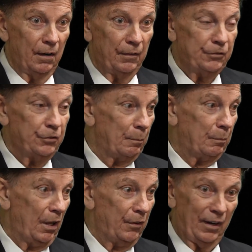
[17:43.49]
that your
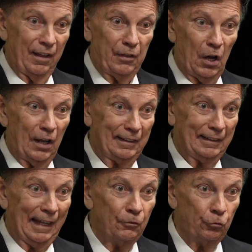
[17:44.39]
brother hath aught
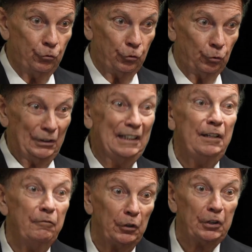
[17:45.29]
against you,
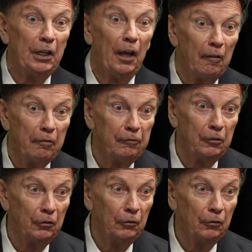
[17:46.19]
leave your gift.